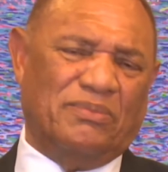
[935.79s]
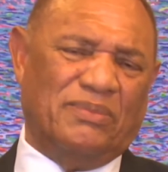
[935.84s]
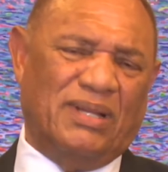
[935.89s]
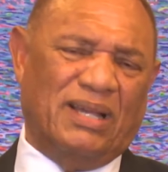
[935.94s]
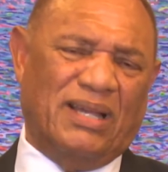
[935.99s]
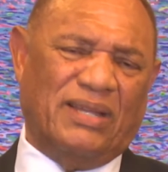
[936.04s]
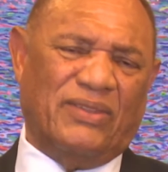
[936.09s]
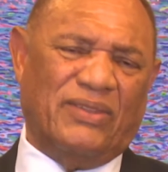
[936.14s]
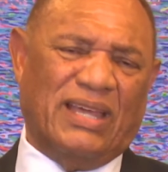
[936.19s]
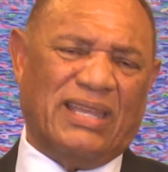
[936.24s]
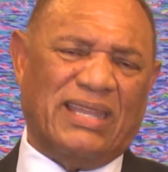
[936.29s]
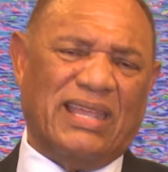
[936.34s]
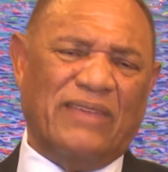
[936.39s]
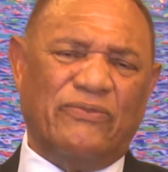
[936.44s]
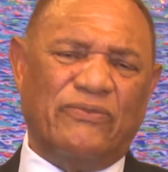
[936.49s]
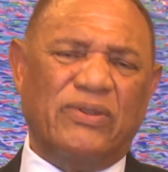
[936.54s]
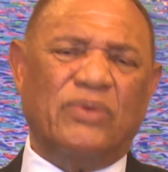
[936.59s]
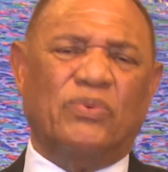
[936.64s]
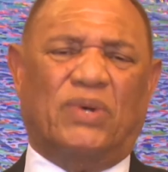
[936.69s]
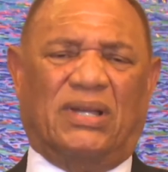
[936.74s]
and that
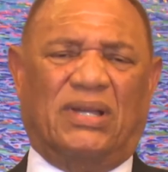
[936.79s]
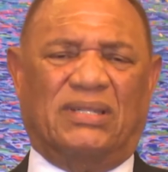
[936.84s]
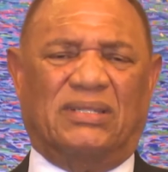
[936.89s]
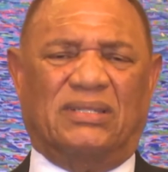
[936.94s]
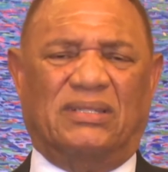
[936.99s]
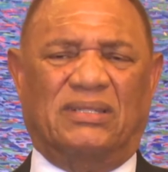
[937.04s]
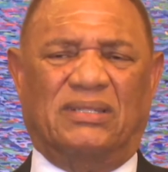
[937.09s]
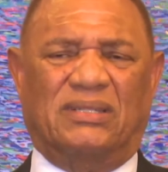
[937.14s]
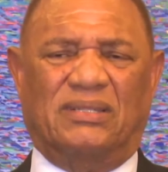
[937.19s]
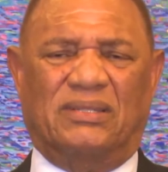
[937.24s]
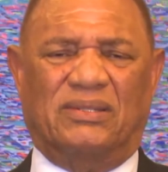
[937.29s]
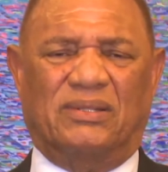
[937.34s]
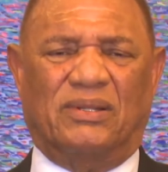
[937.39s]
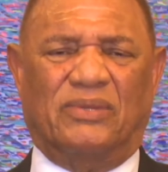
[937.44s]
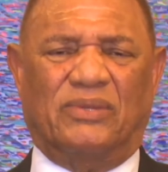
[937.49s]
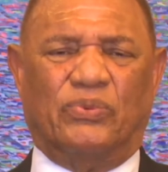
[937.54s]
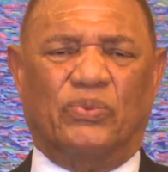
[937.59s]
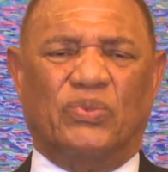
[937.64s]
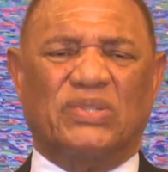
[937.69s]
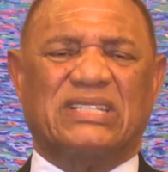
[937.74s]
everyone
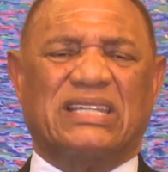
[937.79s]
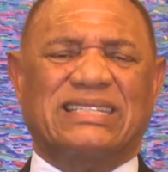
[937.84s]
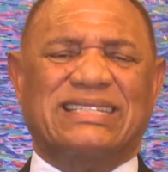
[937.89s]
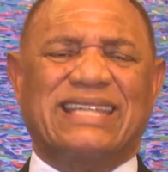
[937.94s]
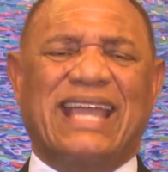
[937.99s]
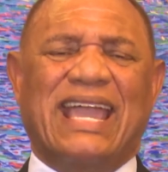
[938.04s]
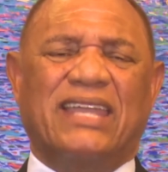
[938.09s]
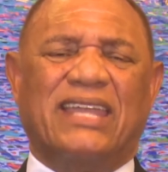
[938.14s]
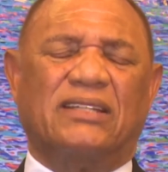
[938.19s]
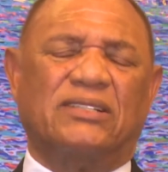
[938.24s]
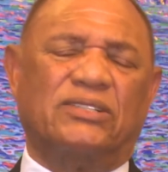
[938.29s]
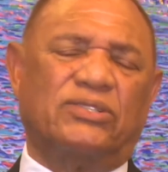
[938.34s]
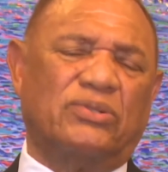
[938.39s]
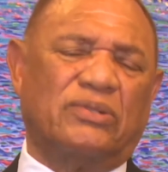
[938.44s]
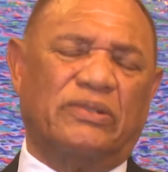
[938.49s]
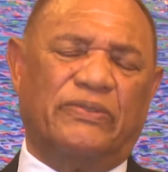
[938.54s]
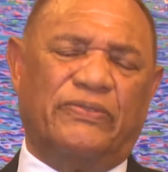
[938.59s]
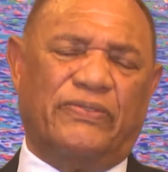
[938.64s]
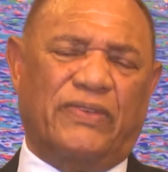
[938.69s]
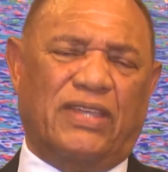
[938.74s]
was entitled to a
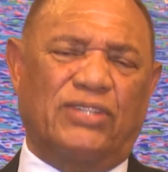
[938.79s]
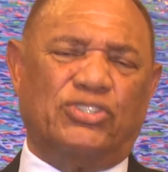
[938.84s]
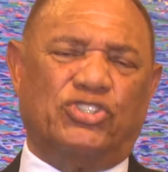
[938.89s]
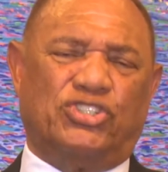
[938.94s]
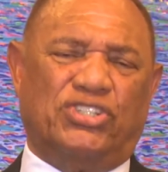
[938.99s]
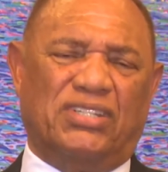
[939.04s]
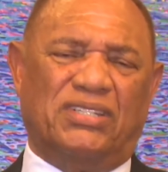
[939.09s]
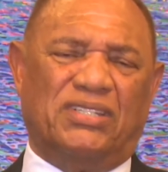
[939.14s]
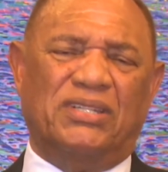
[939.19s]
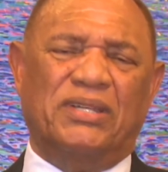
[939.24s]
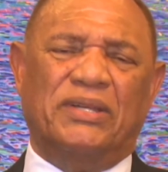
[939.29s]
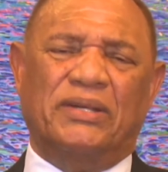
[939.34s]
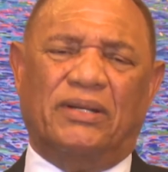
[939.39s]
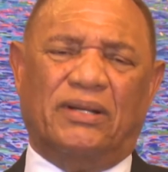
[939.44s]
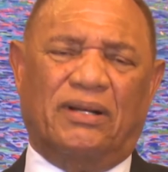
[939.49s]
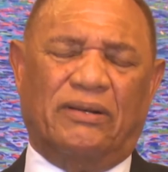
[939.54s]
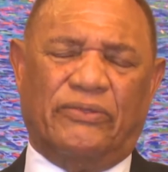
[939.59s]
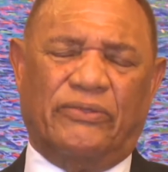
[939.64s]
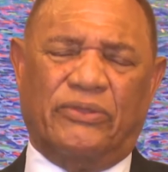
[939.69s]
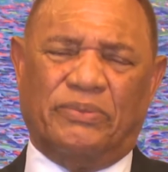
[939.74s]
fair share
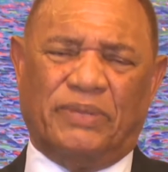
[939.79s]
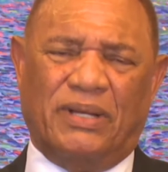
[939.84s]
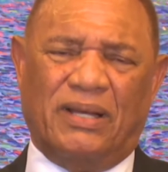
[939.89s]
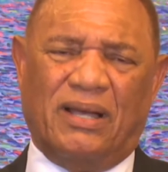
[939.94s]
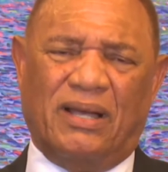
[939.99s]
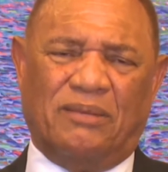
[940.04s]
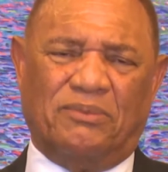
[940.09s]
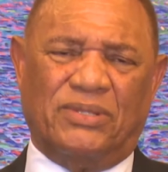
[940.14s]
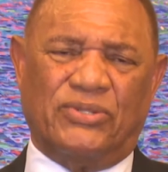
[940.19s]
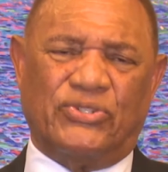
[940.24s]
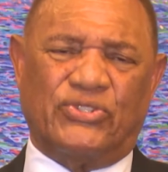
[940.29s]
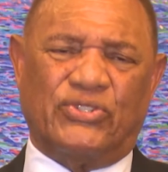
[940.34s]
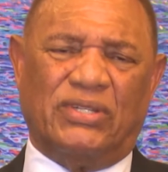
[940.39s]
of the Bahamas.